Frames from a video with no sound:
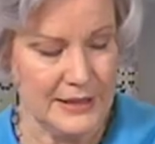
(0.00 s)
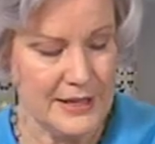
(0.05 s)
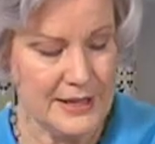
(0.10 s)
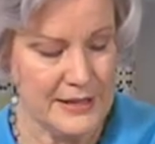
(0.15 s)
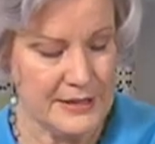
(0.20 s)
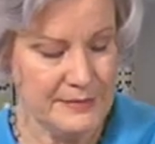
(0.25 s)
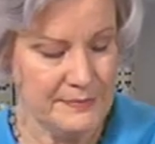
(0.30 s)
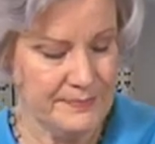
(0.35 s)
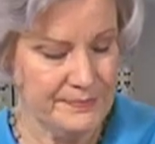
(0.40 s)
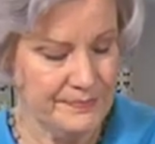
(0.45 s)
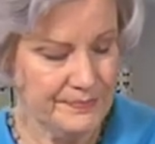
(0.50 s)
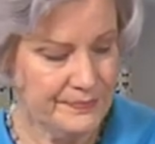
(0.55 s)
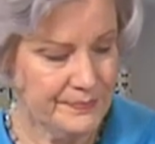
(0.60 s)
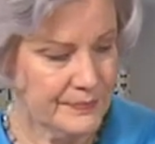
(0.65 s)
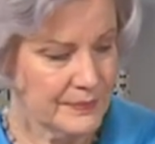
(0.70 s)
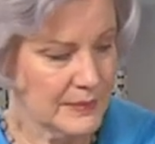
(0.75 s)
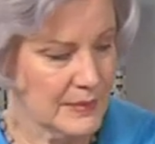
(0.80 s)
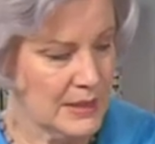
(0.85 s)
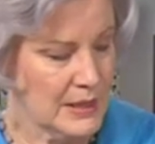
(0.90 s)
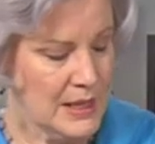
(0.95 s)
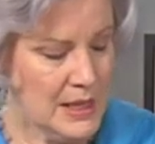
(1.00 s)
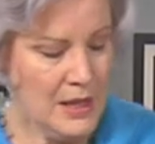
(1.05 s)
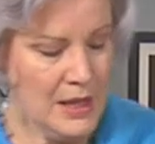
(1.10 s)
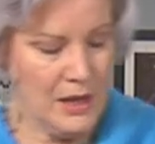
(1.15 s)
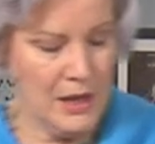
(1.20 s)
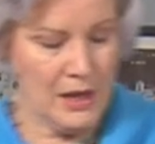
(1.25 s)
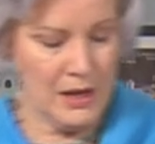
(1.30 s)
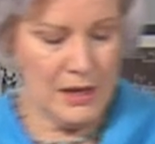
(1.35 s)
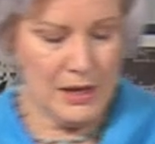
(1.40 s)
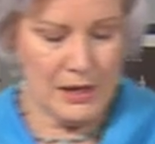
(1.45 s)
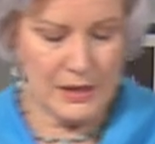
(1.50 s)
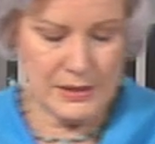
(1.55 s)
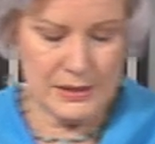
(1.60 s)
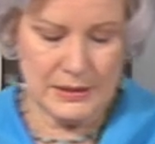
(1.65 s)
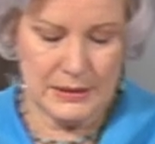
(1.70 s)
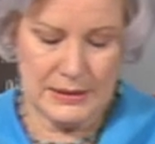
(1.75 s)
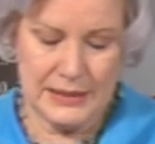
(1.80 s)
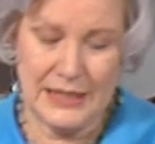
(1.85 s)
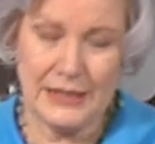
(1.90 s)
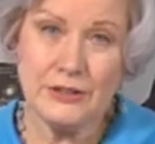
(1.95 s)
done.
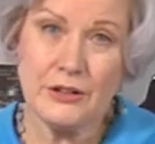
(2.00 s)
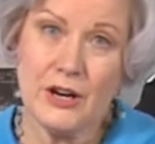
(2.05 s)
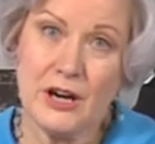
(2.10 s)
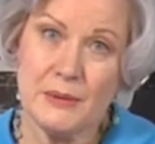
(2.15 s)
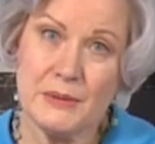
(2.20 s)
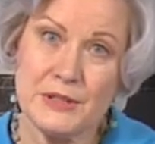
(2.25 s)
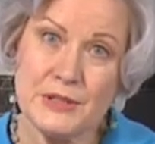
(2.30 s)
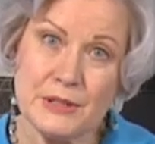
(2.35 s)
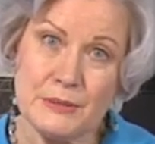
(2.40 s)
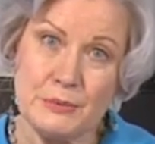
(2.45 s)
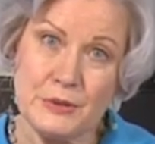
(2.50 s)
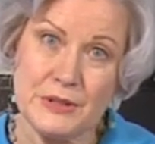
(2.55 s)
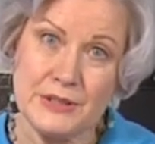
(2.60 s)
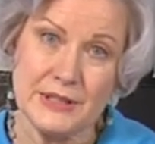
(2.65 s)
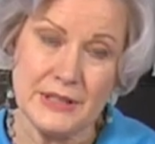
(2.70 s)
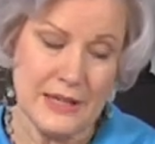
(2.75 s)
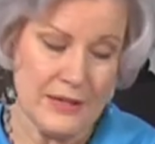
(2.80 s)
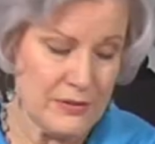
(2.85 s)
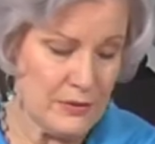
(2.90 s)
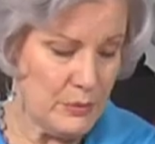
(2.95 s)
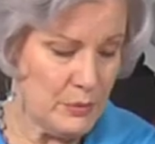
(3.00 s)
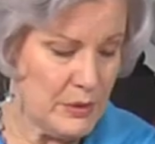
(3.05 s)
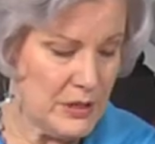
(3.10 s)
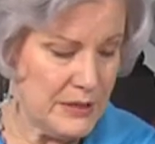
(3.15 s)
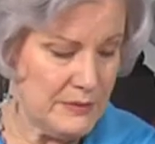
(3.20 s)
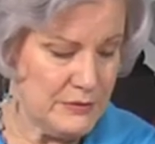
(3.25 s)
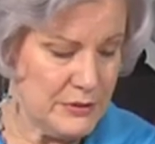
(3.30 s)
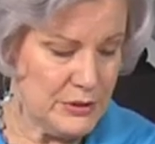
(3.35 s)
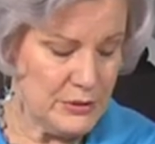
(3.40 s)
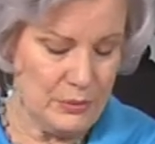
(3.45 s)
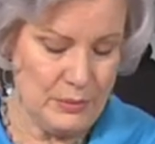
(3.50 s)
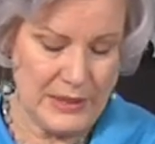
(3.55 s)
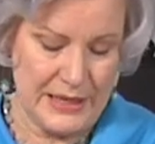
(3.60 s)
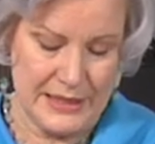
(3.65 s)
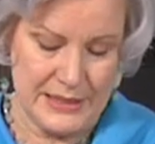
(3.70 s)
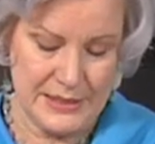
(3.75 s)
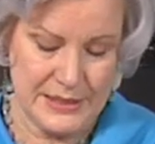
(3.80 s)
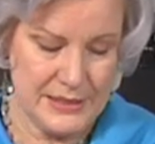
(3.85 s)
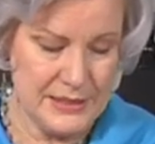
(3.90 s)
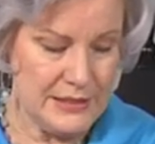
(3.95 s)
Knit garments are put together one of two
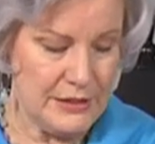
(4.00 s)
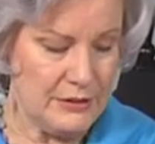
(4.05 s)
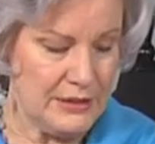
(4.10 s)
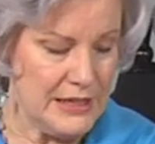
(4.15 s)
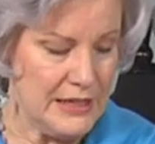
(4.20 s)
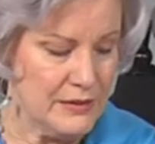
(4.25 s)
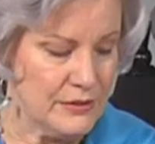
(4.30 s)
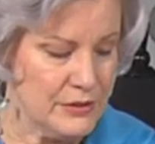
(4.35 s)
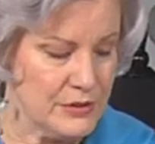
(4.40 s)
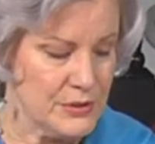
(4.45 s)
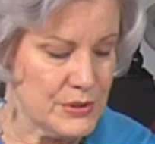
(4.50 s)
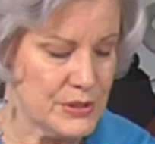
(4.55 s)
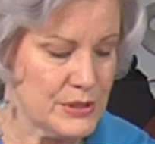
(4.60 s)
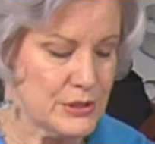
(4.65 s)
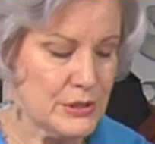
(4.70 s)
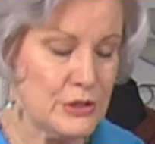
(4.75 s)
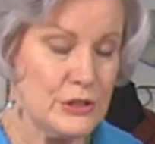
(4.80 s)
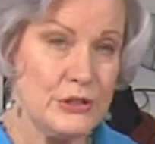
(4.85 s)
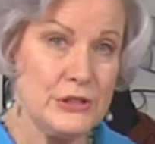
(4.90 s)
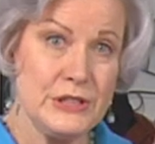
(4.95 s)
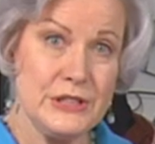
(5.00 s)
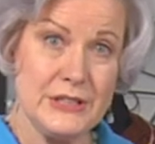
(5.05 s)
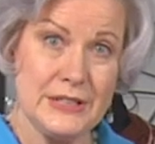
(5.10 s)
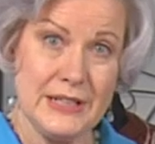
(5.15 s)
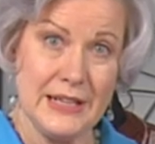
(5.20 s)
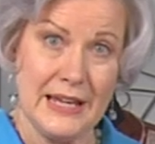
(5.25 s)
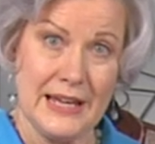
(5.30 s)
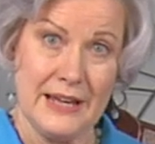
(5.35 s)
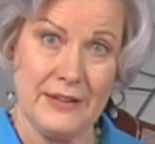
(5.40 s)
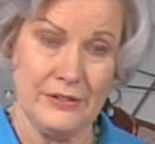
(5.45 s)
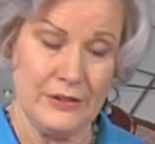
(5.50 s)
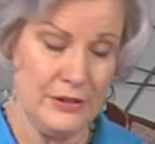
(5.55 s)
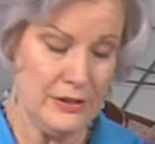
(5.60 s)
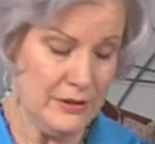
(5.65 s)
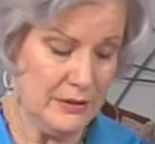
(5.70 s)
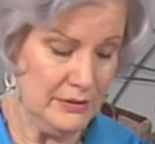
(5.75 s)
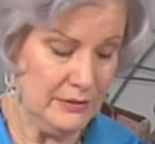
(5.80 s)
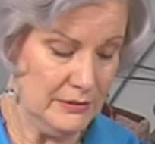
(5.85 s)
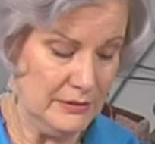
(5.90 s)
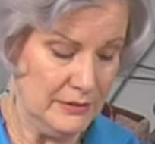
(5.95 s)
ways. They're either serged
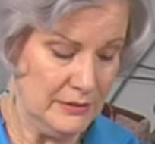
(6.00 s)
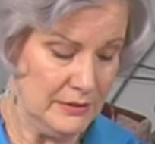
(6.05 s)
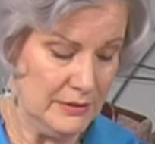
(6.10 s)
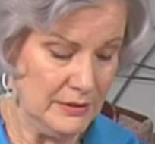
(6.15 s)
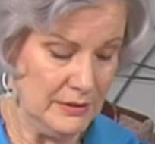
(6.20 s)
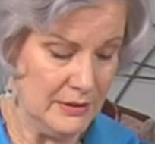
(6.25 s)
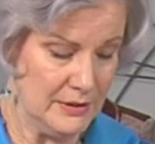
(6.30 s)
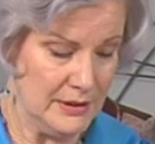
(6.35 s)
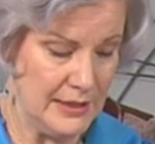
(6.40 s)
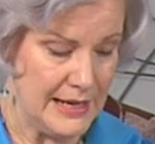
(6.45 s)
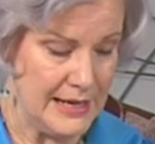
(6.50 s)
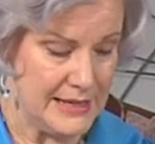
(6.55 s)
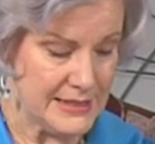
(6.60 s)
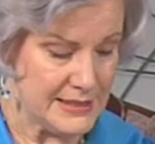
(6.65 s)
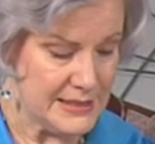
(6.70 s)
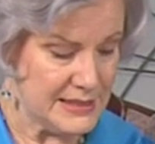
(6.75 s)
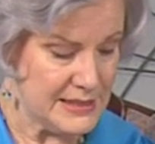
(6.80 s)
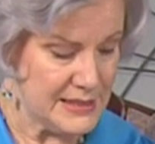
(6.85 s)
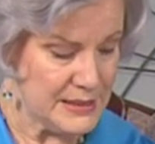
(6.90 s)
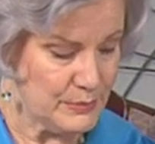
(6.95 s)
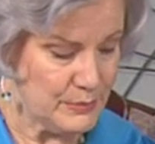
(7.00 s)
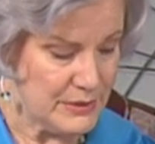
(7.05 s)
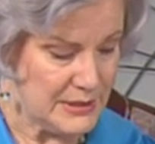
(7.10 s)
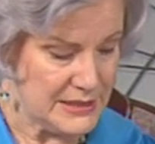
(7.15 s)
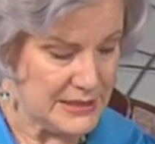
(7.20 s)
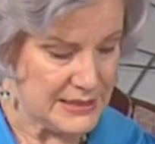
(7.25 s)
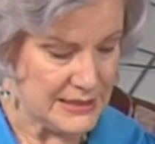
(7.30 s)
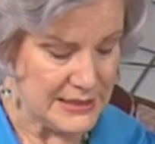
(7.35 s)
together, as this one is